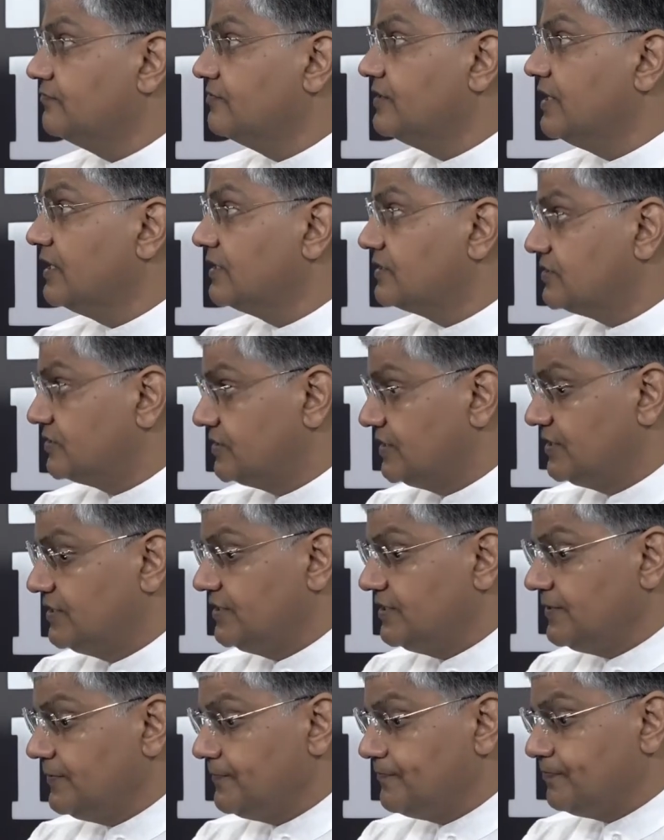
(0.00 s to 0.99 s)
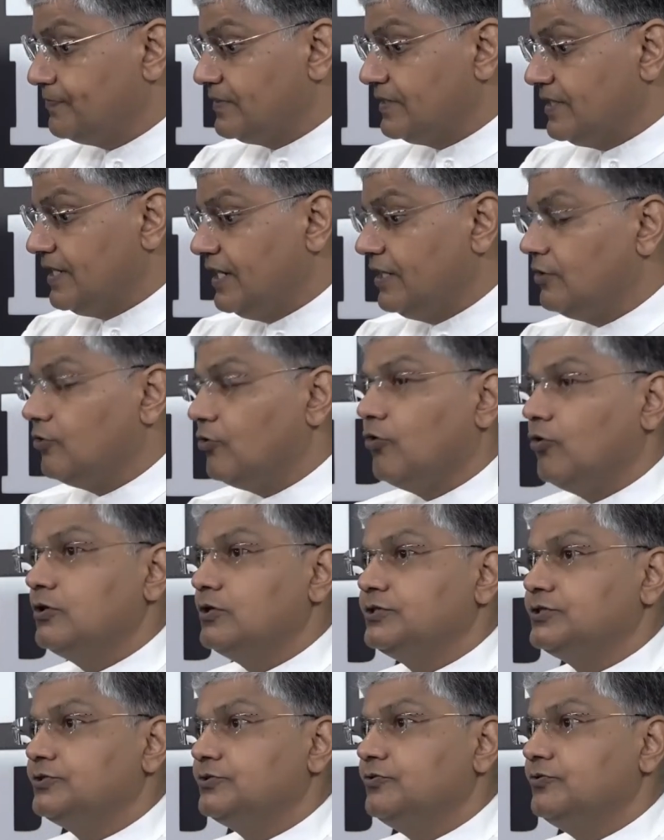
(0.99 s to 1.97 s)
we are trading, and
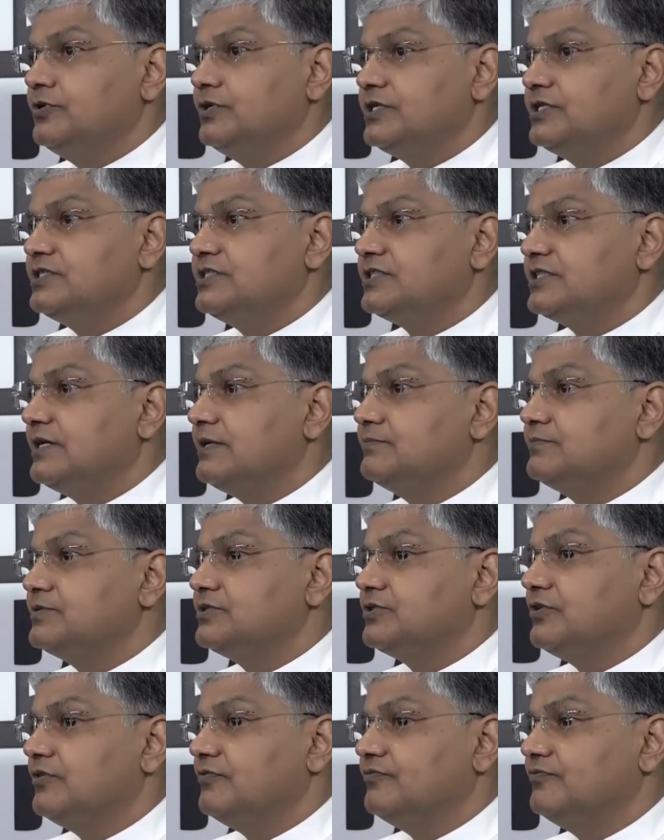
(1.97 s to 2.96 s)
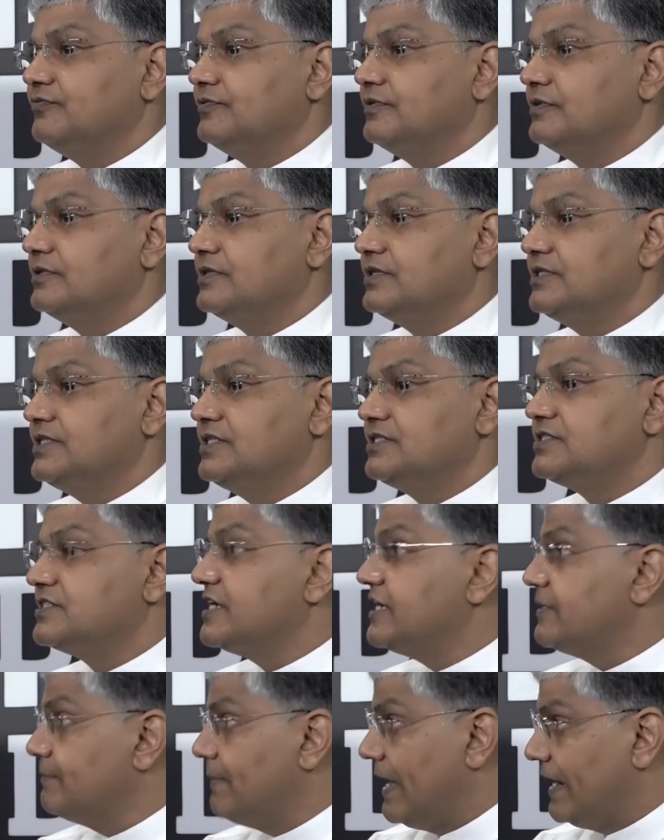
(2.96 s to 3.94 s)
also in terms of the
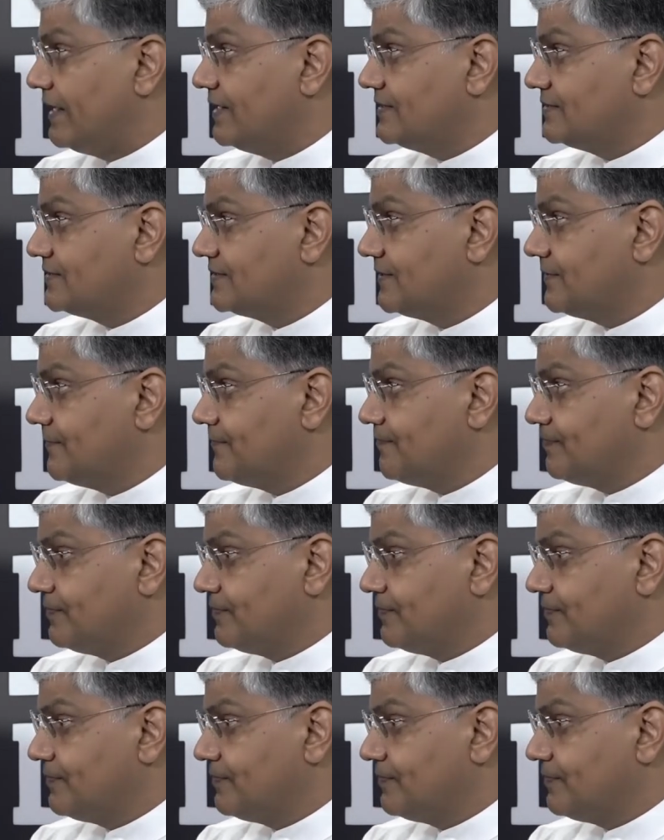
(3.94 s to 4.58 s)
trade balance.